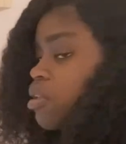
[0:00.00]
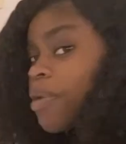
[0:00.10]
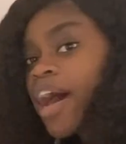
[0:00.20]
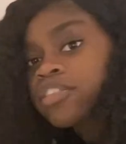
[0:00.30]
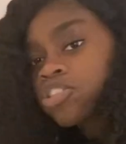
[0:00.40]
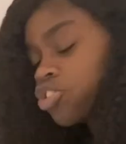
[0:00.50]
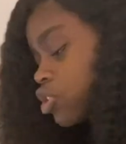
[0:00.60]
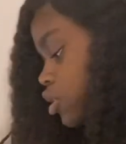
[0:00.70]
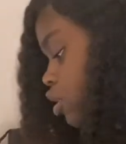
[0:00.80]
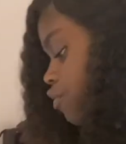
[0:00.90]
passenger
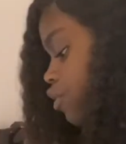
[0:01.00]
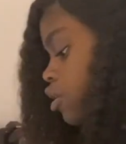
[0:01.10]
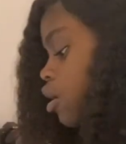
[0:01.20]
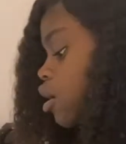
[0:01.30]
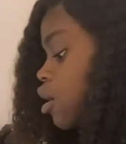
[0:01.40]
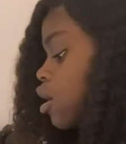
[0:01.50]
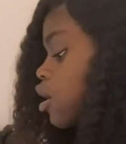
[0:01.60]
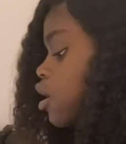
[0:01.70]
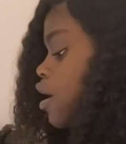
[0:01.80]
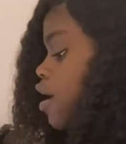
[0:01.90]
seat of the car,
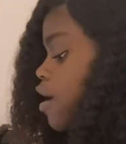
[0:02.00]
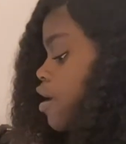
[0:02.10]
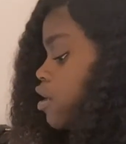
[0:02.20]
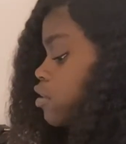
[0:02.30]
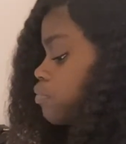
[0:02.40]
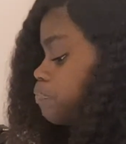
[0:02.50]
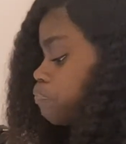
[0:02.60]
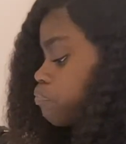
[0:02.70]
and